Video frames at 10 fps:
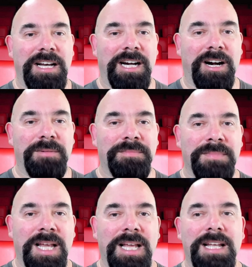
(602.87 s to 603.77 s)
here.
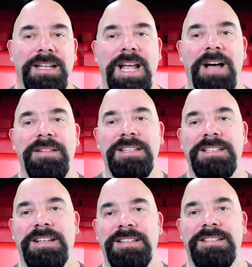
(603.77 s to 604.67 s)
Now, this is
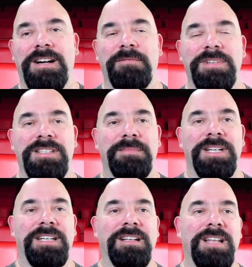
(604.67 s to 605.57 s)
going to start with
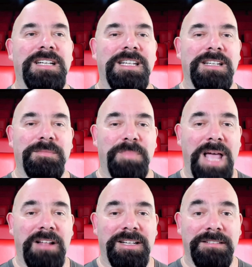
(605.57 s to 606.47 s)
somebody collecting the
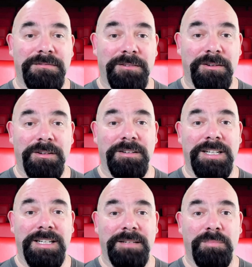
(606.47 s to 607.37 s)
ballot for
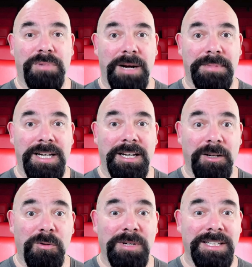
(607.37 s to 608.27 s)
prom king
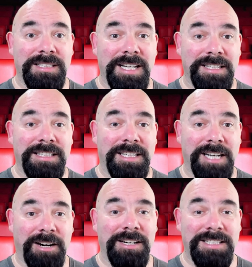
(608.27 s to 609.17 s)
and queen at
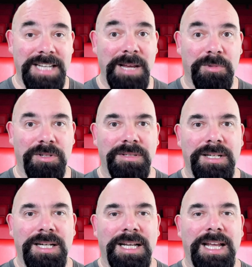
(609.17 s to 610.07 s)
Carrie's table.
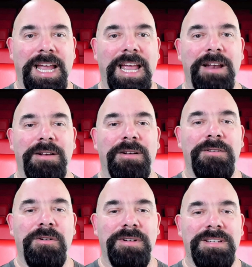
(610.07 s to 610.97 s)
And
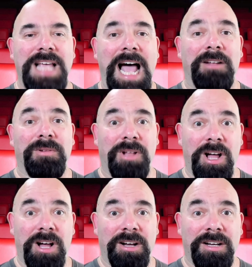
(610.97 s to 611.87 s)
notice how
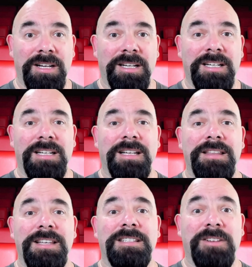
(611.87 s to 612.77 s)
long
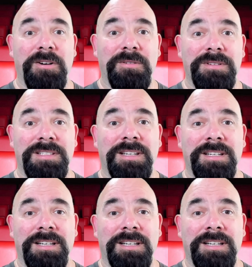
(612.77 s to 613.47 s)
this goes